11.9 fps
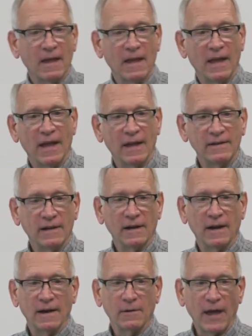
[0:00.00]
And
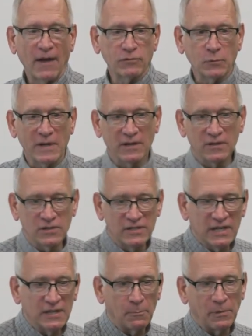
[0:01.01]
uh, after we
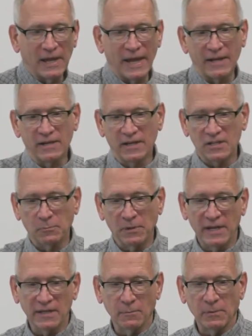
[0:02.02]
did the plan,
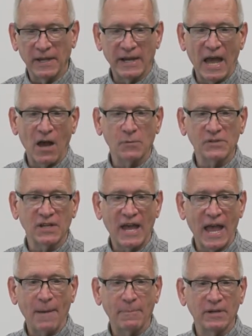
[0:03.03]
explained the plan, how it was going to
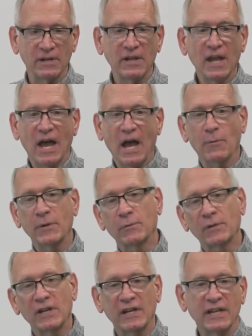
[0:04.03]
happen, and how we
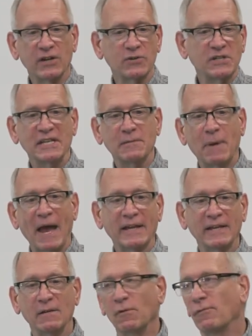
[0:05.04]
were going to get her teeth
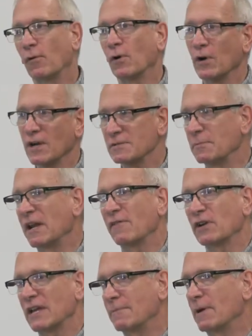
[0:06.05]
back in before her husband
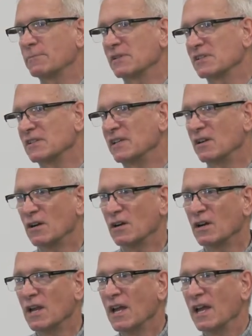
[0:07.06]
ever came up to see
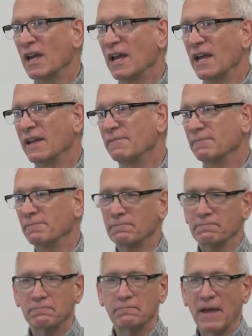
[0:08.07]
her, and
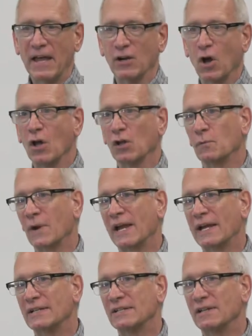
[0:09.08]
had it all
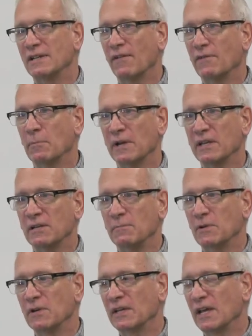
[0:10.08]
arranged and everybody
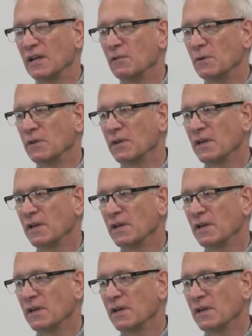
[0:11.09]
communicated with,